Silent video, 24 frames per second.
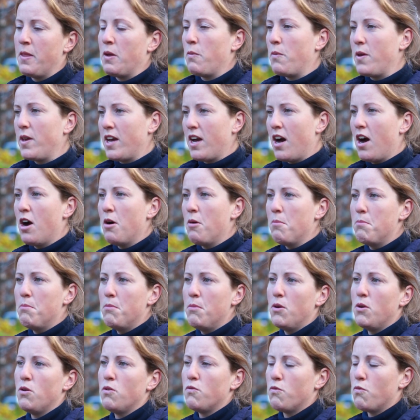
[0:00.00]
We can't
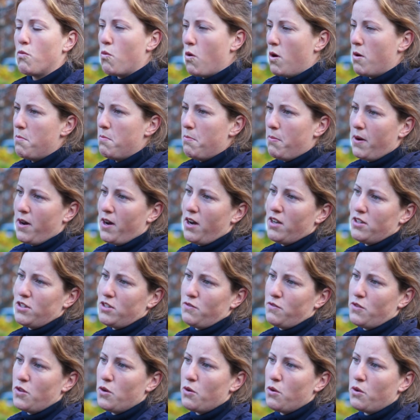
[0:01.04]
move one part
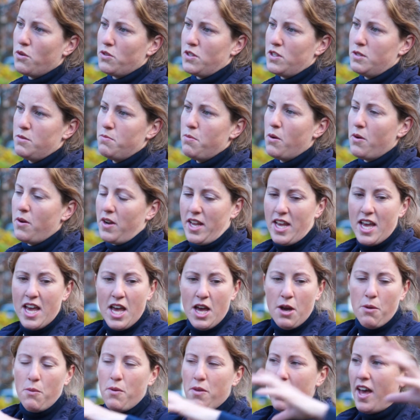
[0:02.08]
of the horse's body
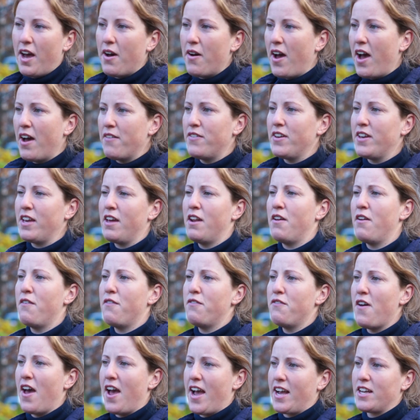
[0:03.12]
without having an
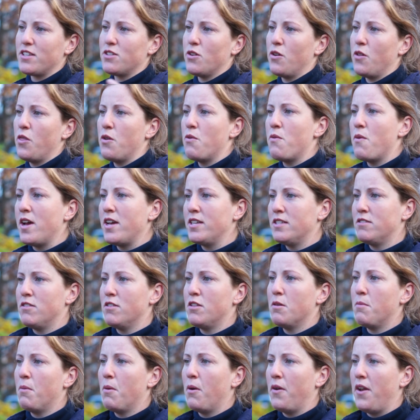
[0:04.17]
effect on the rest of
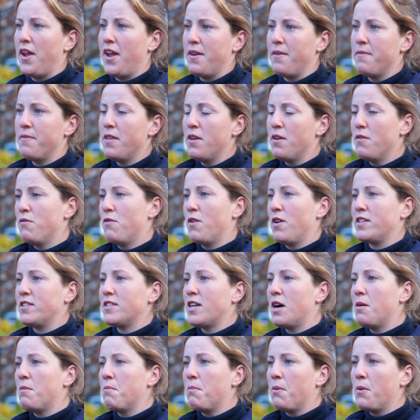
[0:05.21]
the body. For
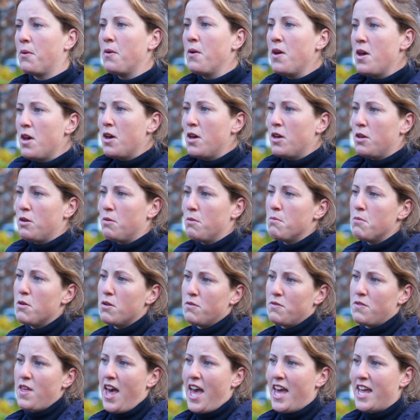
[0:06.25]
example, you
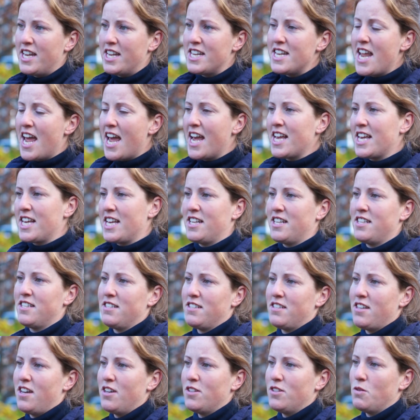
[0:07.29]
move the head and neck in a
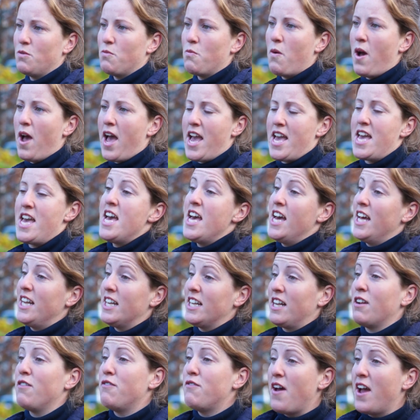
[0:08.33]
certain way and
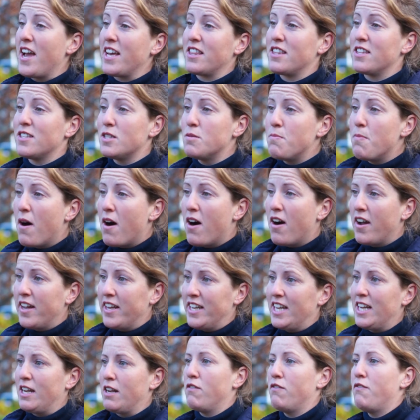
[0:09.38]
it'll affect the spine,
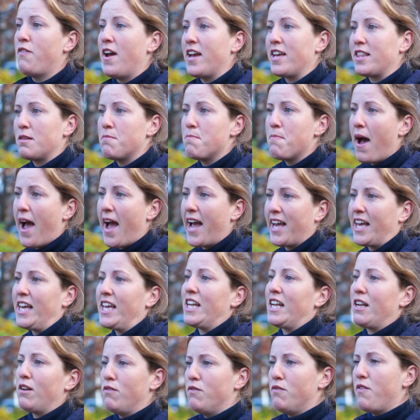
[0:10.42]
it'll affect the back,
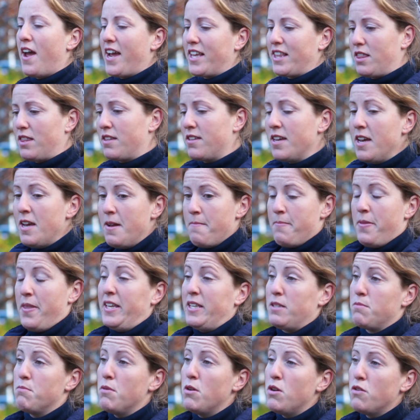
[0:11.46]
it'll affect
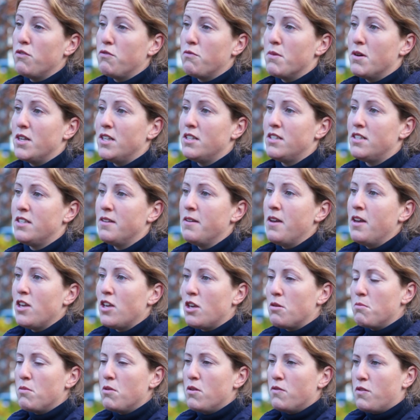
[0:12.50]
his movement.
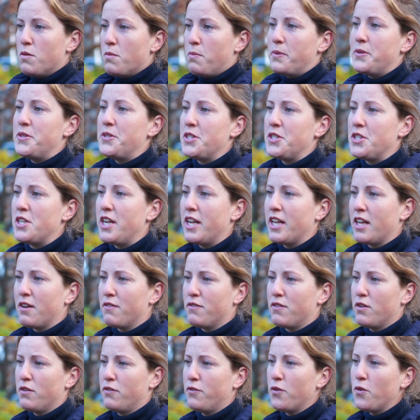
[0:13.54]
You move the positioning
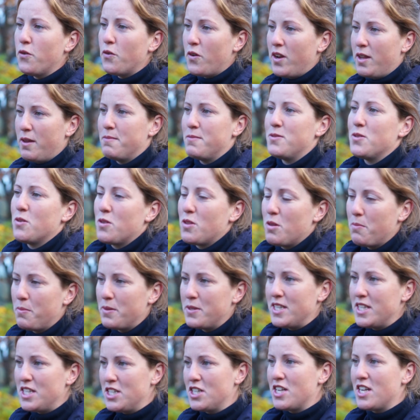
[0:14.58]
of the forelimbs or the
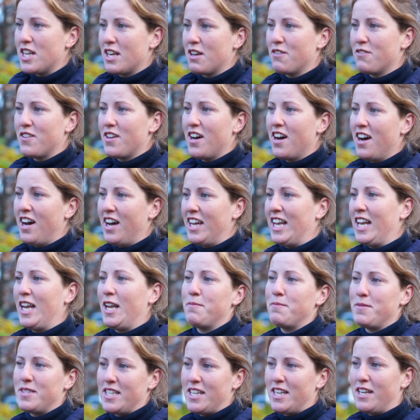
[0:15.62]
positioning of the hind
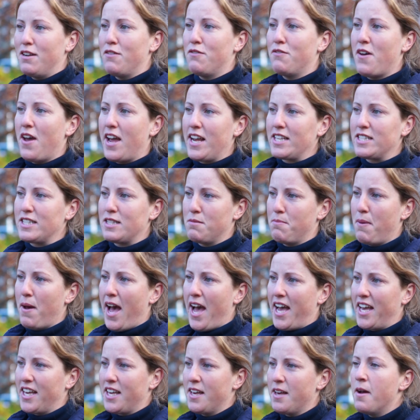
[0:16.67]
limbs and it affects the
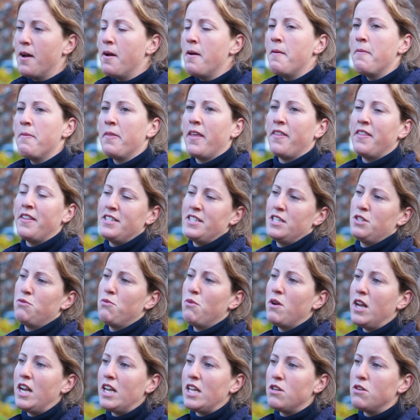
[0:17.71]
back. And this is
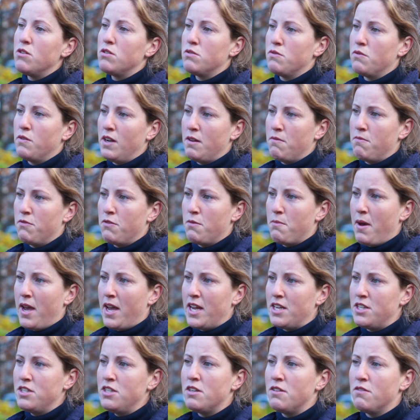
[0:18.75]
really useful
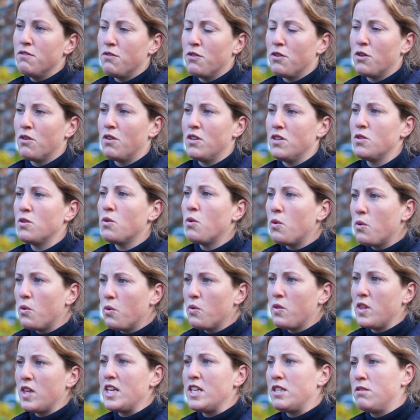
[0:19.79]
information for us. All
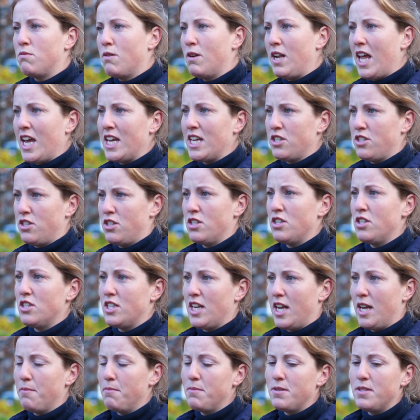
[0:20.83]
these
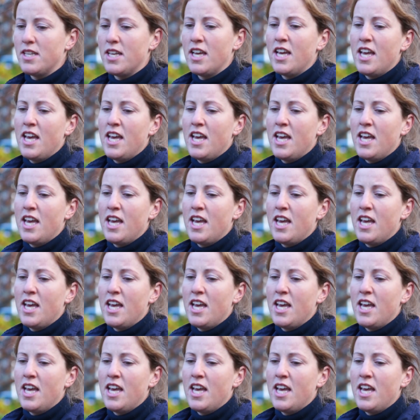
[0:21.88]
relationships,